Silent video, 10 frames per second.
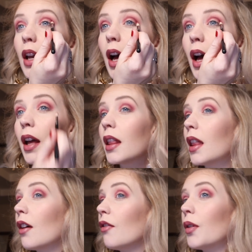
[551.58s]
Yeah, I
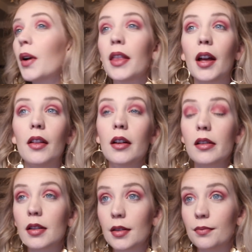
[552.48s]
love the way that
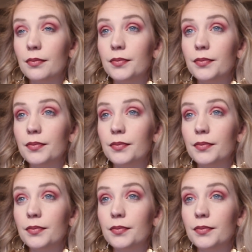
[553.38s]
looks.